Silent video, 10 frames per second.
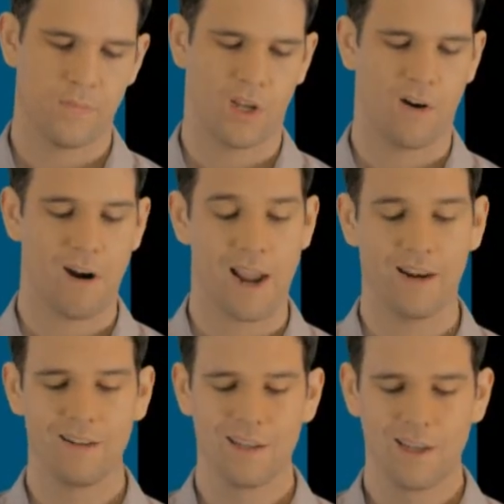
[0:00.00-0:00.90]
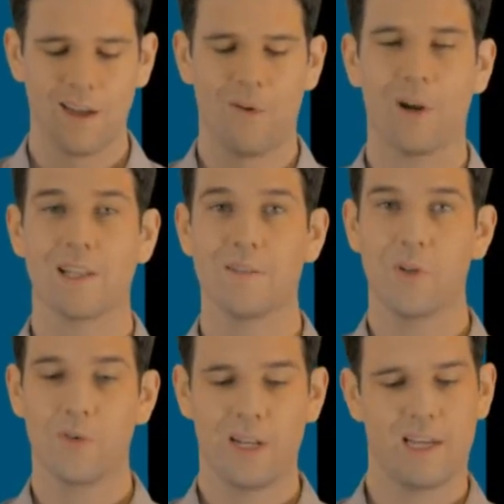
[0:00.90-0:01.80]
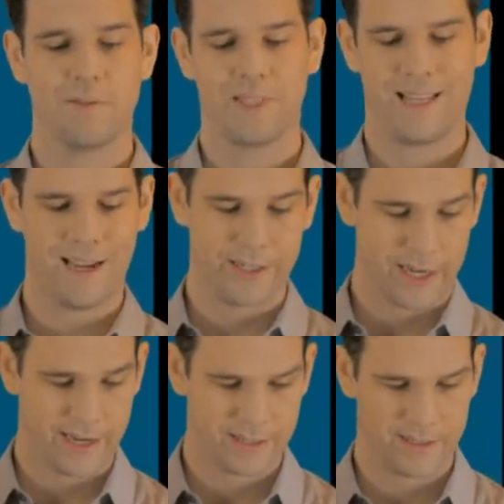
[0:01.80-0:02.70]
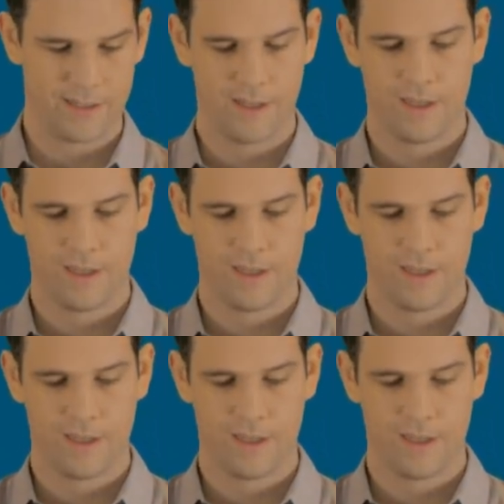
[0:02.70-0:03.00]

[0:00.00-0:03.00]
All right, we got some new enhancements to Ajax,